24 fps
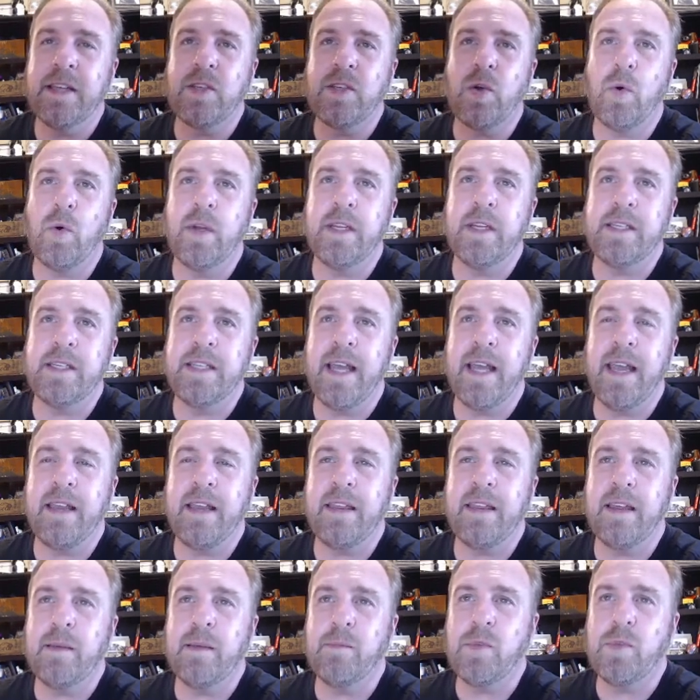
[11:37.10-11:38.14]
going to
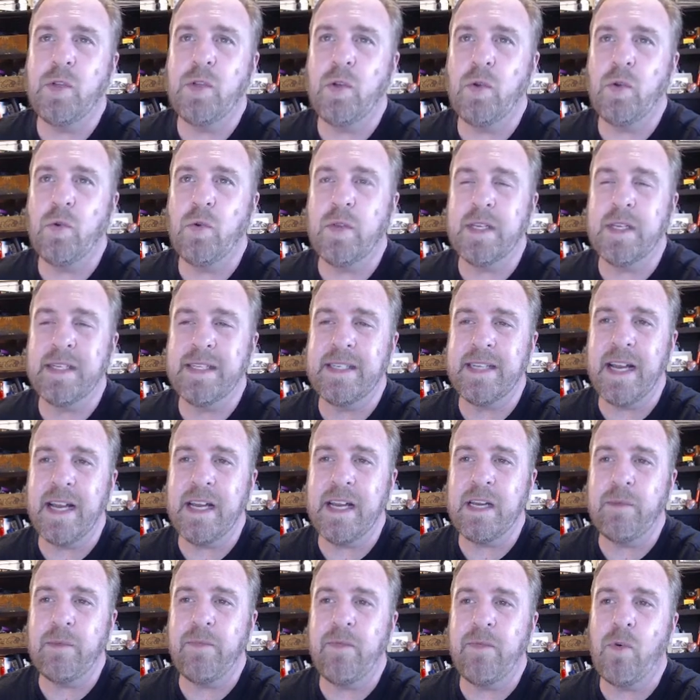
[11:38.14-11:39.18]
take them to the
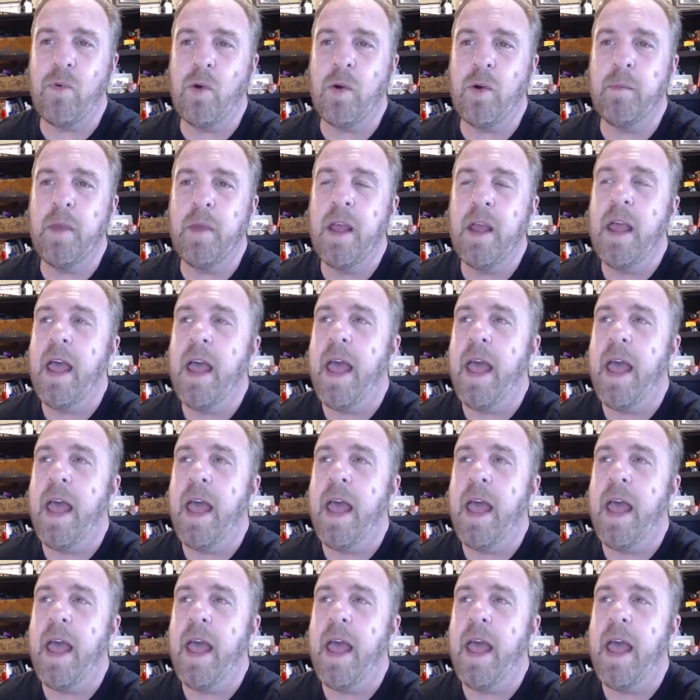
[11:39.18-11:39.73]
sign up form.